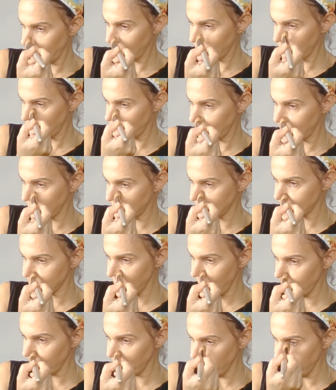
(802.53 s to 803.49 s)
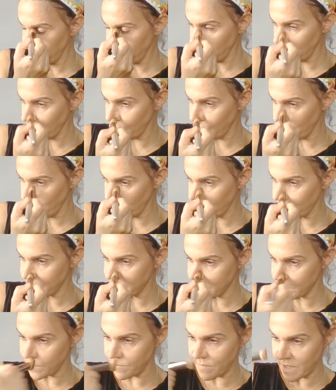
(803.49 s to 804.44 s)
do the side of my
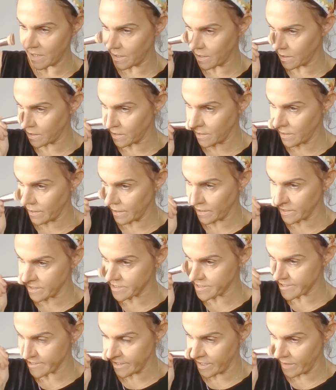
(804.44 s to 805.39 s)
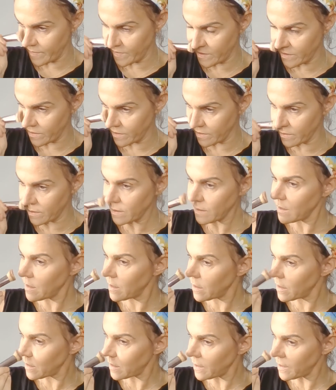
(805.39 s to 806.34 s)
nose to make it a little slimmer.
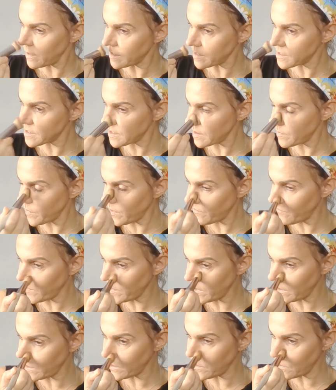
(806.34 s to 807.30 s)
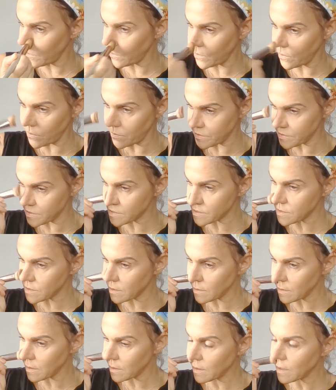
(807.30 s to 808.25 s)
The tip of my nose.
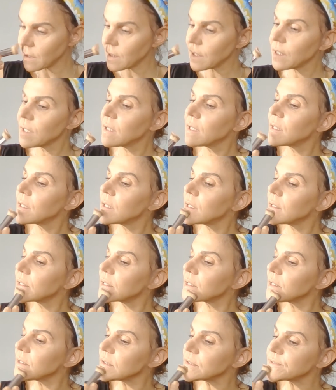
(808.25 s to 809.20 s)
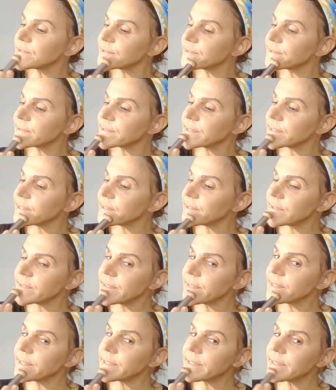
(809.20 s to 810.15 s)
And also down
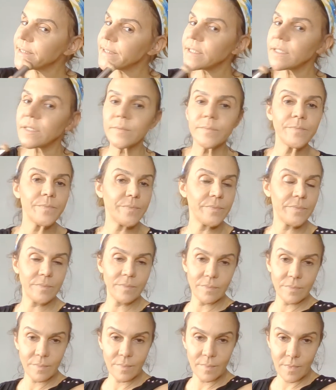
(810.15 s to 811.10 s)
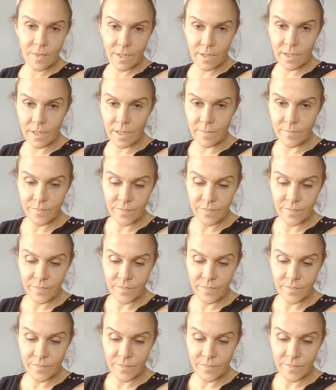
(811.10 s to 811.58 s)
here. Okay.